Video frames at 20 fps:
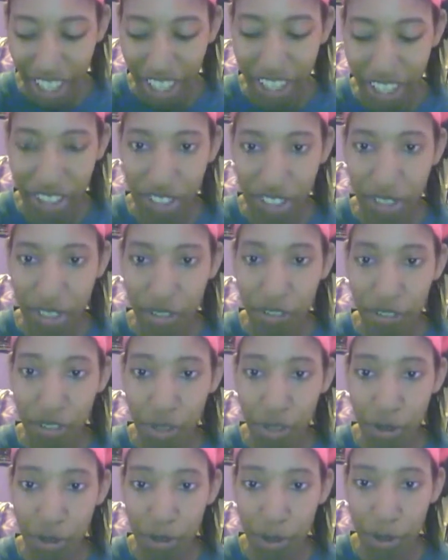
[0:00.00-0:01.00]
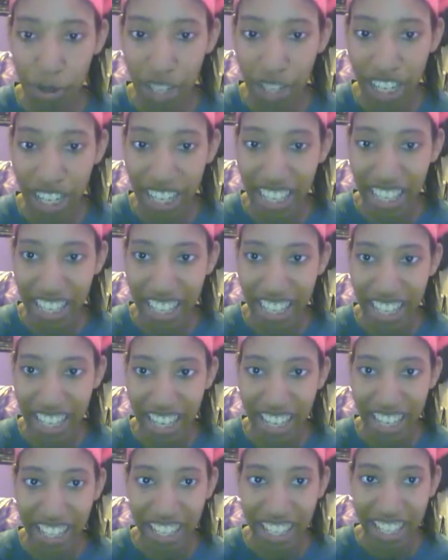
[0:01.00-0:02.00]
There's no feud or
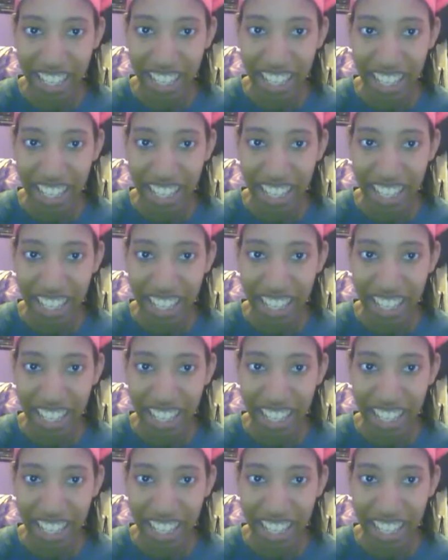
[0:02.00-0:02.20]
anything,